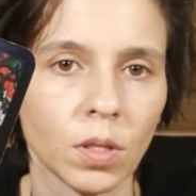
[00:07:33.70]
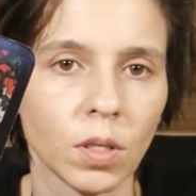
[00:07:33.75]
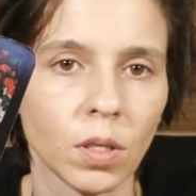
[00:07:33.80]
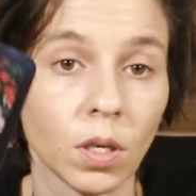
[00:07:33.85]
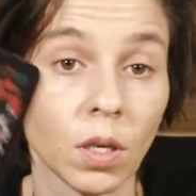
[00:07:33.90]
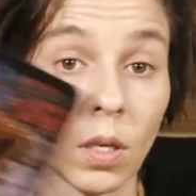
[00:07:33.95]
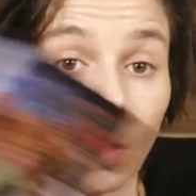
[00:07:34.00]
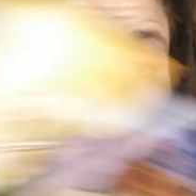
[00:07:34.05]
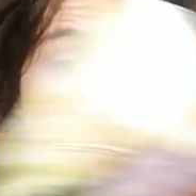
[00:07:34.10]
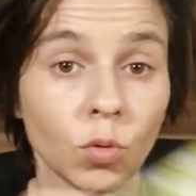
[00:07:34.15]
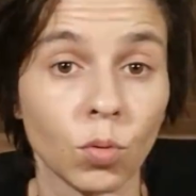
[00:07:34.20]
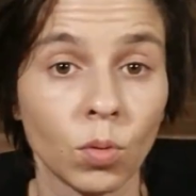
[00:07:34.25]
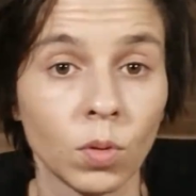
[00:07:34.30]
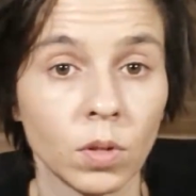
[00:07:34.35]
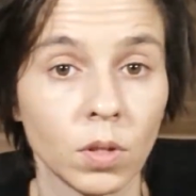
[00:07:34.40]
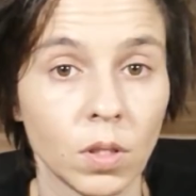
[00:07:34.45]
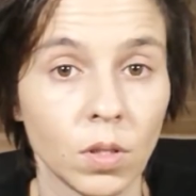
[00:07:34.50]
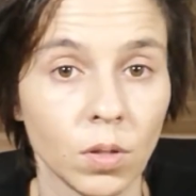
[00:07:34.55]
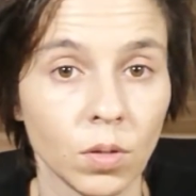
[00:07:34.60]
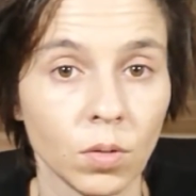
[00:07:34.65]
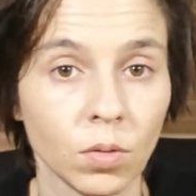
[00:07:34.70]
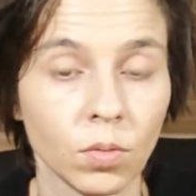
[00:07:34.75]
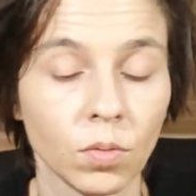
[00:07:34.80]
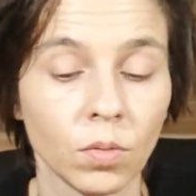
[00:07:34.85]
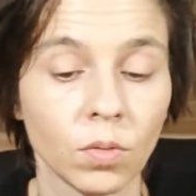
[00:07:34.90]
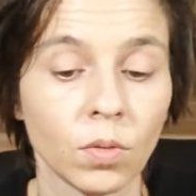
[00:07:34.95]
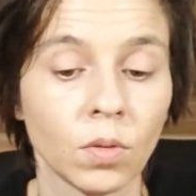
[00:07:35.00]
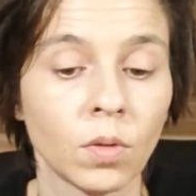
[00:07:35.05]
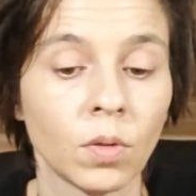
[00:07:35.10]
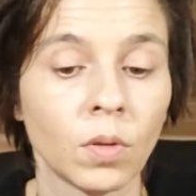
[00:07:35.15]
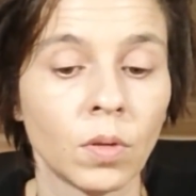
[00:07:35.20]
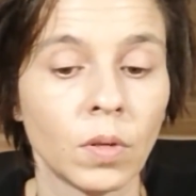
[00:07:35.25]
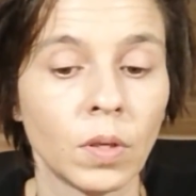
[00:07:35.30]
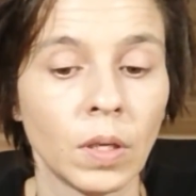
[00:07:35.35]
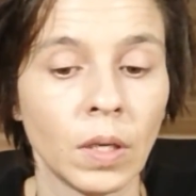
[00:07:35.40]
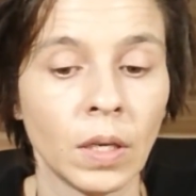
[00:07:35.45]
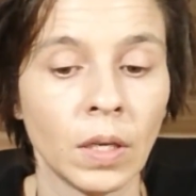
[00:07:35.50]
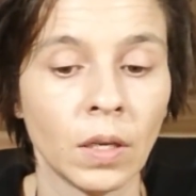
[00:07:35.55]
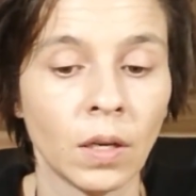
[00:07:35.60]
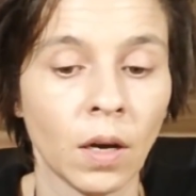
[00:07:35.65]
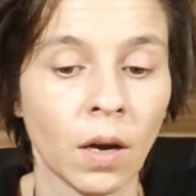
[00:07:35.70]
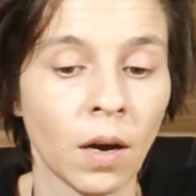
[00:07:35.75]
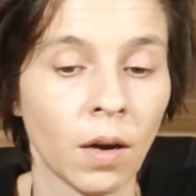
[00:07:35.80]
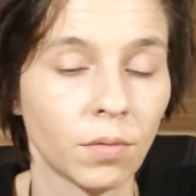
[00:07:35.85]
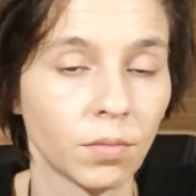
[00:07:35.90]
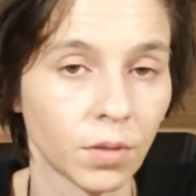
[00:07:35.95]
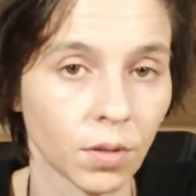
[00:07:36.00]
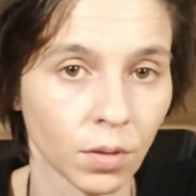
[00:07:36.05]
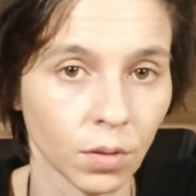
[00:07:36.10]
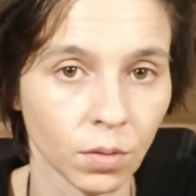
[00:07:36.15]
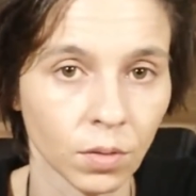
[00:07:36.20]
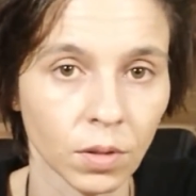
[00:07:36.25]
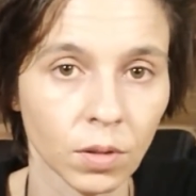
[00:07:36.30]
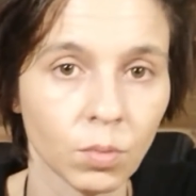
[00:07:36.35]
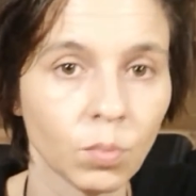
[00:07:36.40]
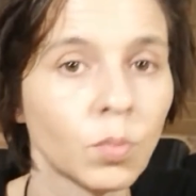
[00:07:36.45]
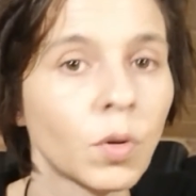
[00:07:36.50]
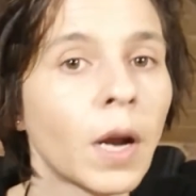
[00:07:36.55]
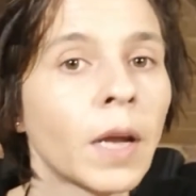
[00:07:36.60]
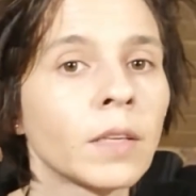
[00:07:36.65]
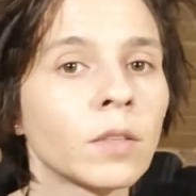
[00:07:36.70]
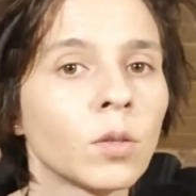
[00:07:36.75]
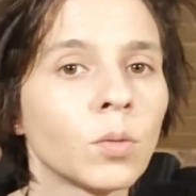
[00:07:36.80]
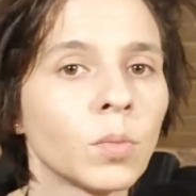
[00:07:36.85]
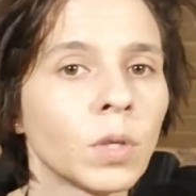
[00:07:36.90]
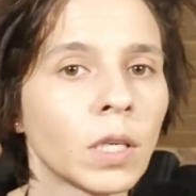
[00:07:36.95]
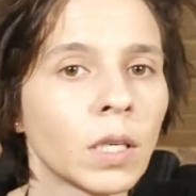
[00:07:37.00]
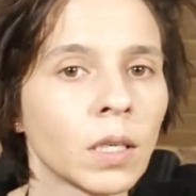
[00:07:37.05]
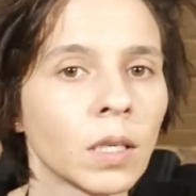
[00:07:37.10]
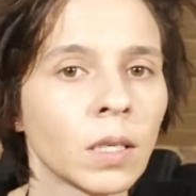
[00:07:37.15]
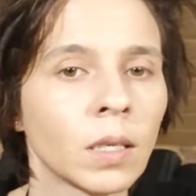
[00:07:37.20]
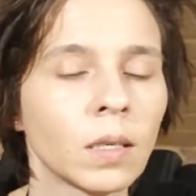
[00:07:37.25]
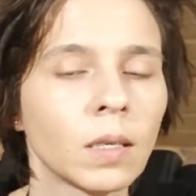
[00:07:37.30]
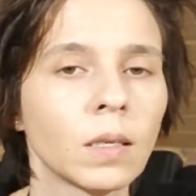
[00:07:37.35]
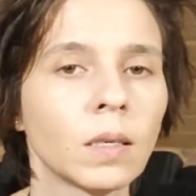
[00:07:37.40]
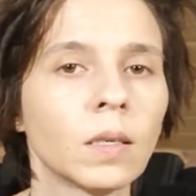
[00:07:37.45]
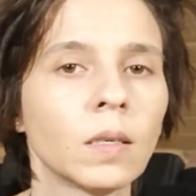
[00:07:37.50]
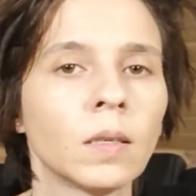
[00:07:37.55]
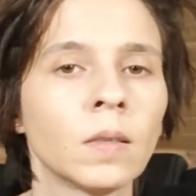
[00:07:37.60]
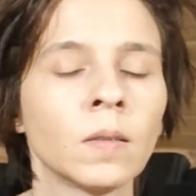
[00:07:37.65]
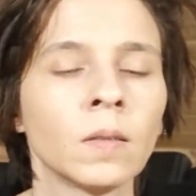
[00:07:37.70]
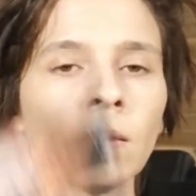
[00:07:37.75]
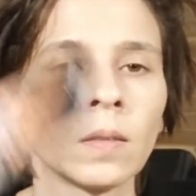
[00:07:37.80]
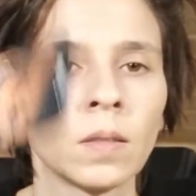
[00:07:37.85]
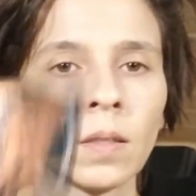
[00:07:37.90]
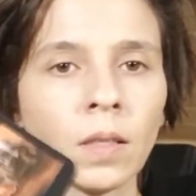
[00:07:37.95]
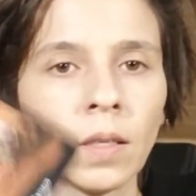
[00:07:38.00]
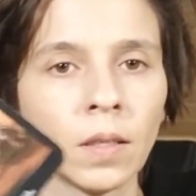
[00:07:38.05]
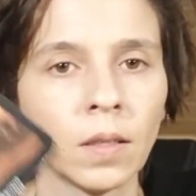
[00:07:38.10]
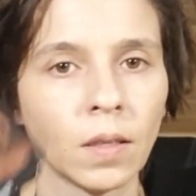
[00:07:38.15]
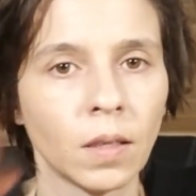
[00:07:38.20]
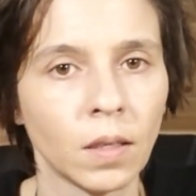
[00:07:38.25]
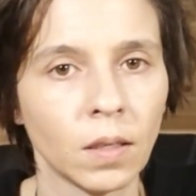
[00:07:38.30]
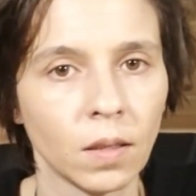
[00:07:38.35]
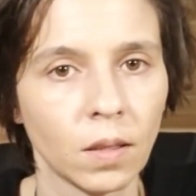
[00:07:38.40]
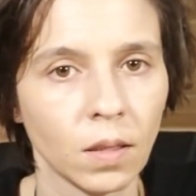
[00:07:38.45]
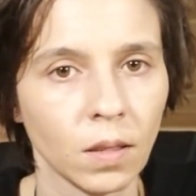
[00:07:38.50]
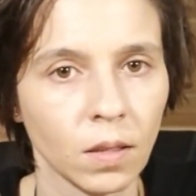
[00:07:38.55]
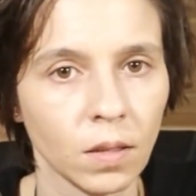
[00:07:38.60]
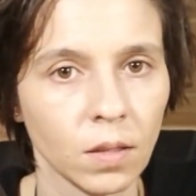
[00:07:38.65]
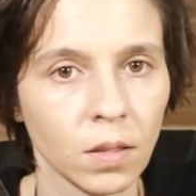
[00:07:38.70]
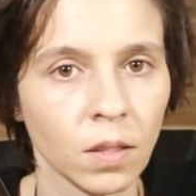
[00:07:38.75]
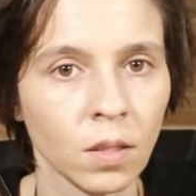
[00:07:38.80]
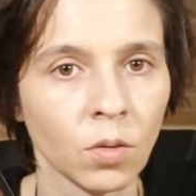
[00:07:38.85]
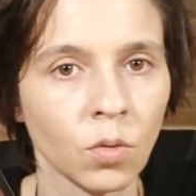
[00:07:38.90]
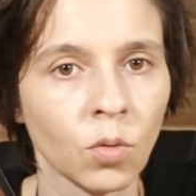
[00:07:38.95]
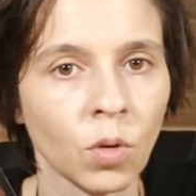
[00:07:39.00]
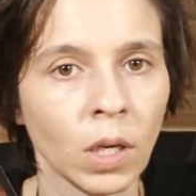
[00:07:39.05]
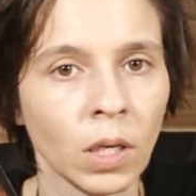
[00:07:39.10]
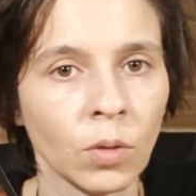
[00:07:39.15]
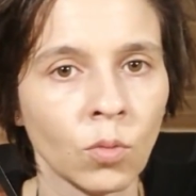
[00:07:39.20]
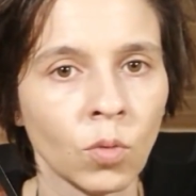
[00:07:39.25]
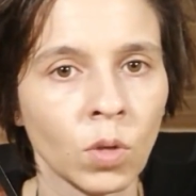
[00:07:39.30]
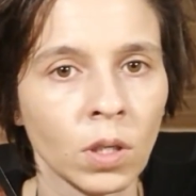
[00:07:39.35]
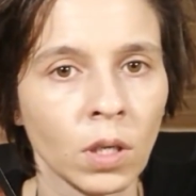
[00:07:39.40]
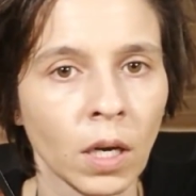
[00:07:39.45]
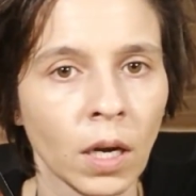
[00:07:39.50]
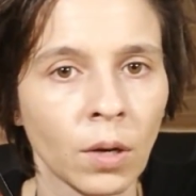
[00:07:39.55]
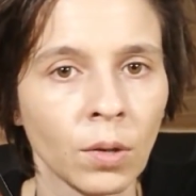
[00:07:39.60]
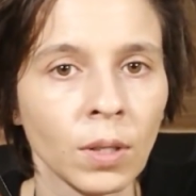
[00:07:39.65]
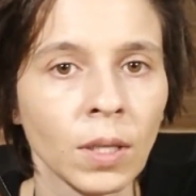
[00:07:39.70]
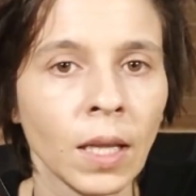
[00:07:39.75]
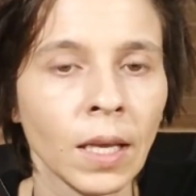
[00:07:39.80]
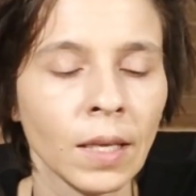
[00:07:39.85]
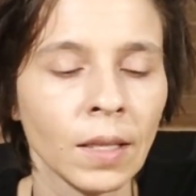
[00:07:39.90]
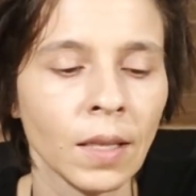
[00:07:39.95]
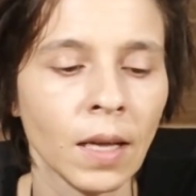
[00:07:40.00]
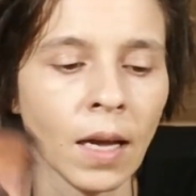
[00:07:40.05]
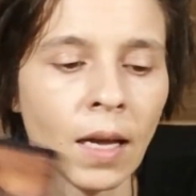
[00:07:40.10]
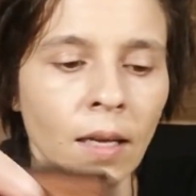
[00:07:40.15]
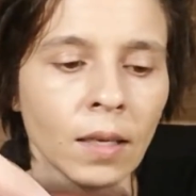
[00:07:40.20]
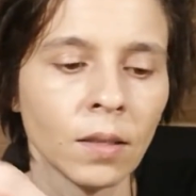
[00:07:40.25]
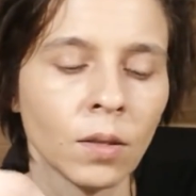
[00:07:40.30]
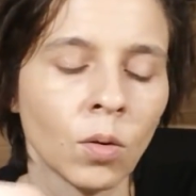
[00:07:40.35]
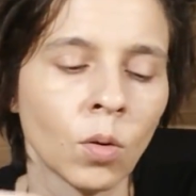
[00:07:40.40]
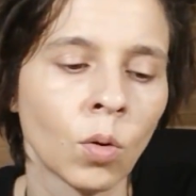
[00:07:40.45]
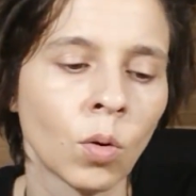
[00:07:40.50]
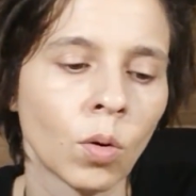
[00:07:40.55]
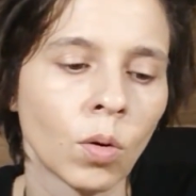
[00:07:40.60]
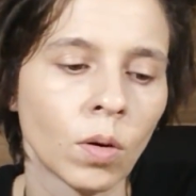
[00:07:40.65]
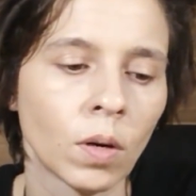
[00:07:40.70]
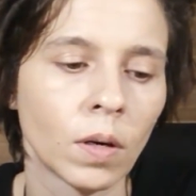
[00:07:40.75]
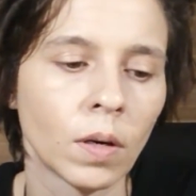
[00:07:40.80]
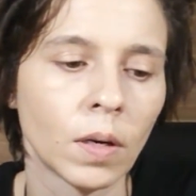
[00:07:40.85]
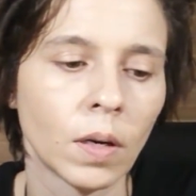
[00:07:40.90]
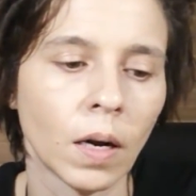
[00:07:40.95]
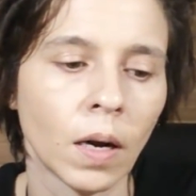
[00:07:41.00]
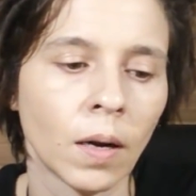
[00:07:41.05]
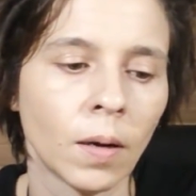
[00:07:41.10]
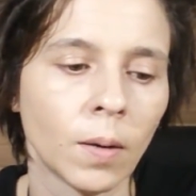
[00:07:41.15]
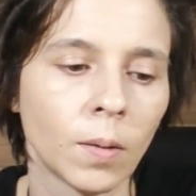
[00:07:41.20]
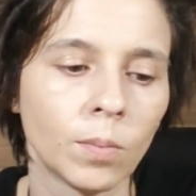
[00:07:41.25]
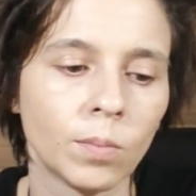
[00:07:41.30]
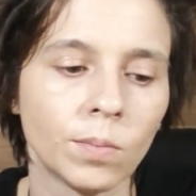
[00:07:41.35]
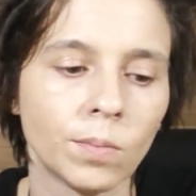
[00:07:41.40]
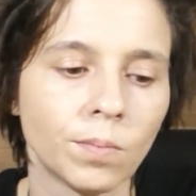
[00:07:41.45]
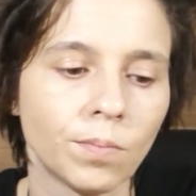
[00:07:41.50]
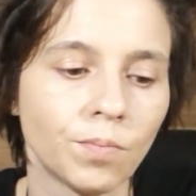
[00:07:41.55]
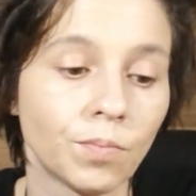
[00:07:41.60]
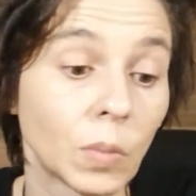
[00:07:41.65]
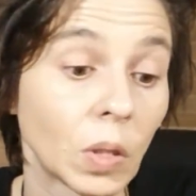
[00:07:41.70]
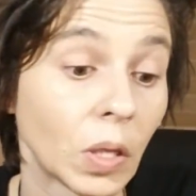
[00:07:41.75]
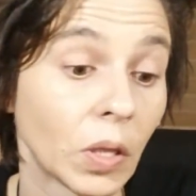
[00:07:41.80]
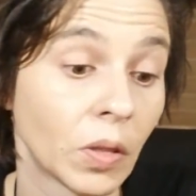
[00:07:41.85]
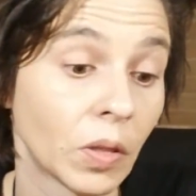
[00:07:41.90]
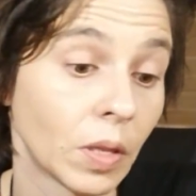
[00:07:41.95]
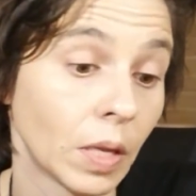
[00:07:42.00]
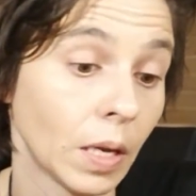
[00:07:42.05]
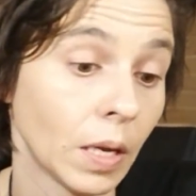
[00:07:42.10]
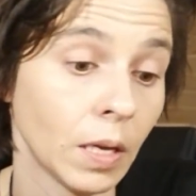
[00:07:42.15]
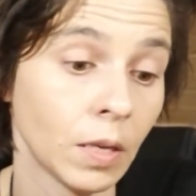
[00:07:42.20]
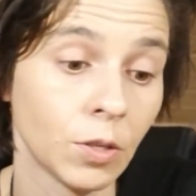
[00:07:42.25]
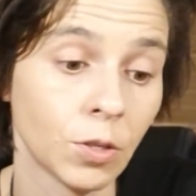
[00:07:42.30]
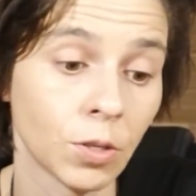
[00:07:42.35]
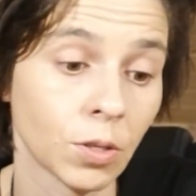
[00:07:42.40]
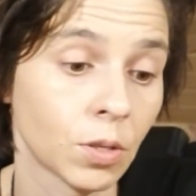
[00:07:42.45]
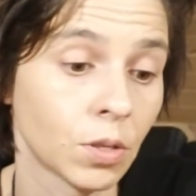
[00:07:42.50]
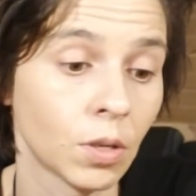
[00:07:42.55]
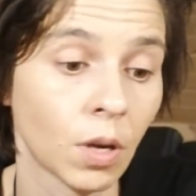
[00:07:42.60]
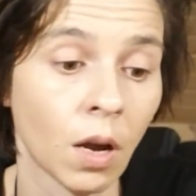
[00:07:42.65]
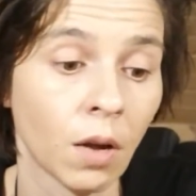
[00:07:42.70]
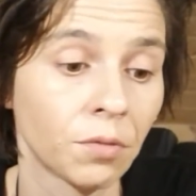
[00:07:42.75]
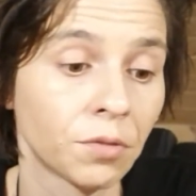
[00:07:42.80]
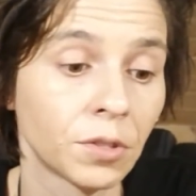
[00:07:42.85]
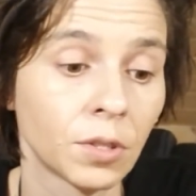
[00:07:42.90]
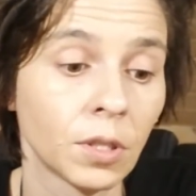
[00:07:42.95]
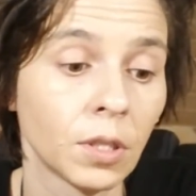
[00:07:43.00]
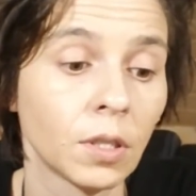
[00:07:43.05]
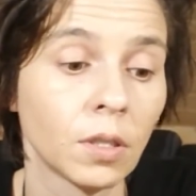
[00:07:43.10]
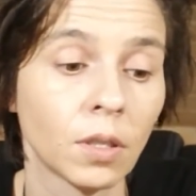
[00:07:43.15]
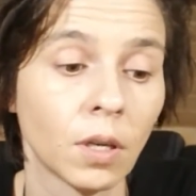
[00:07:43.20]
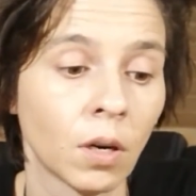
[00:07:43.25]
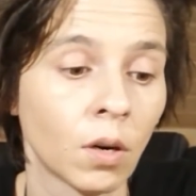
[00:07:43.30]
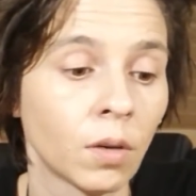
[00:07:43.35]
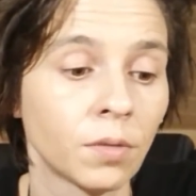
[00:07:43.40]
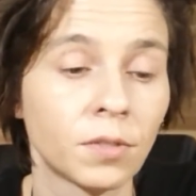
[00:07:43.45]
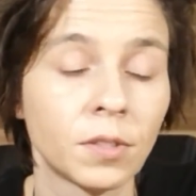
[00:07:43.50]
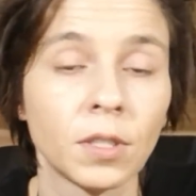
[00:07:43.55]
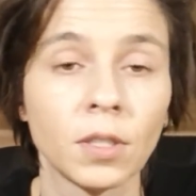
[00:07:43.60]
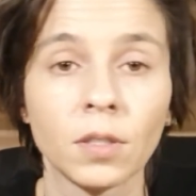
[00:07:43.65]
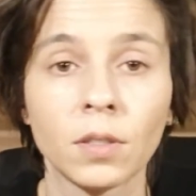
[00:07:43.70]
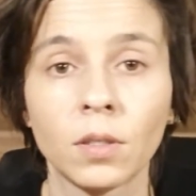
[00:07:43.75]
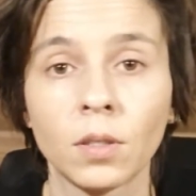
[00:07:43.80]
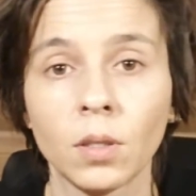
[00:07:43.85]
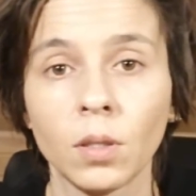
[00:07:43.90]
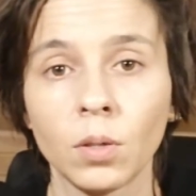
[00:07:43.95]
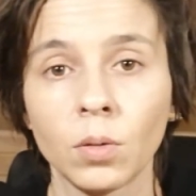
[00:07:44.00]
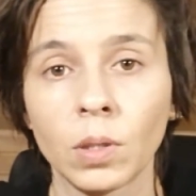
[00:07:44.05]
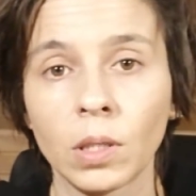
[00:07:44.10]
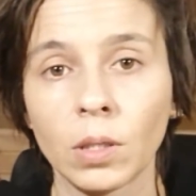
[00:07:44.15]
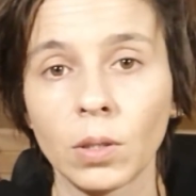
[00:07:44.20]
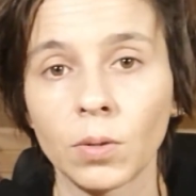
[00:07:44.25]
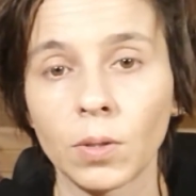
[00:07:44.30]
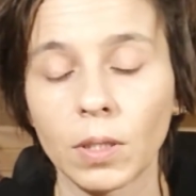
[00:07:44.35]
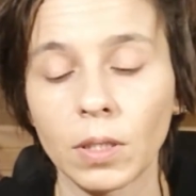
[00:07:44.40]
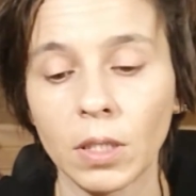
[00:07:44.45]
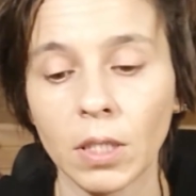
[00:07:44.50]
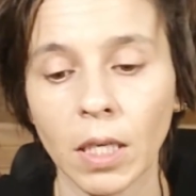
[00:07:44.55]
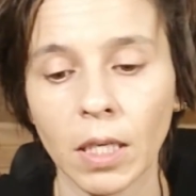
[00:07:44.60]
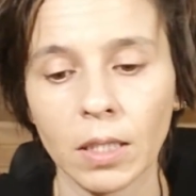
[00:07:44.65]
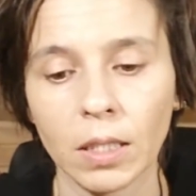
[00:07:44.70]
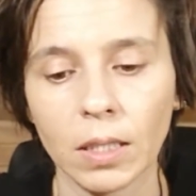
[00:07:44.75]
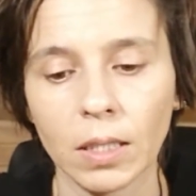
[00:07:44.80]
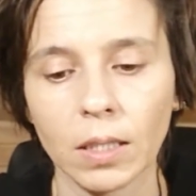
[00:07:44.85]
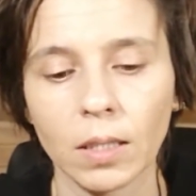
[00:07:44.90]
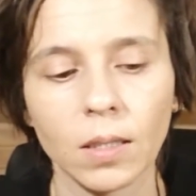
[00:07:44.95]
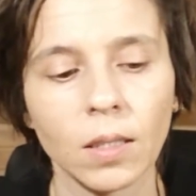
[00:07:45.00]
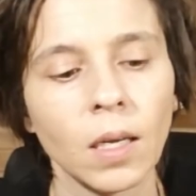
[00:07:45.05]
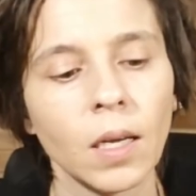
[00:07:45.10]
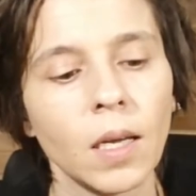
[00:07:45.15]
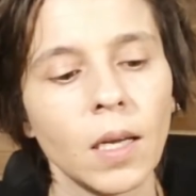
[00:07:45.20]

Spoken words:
to come towards you and offer you this brand new beginning, and then things didn't quite work out like that. Or they just offered it to you and you rejected it.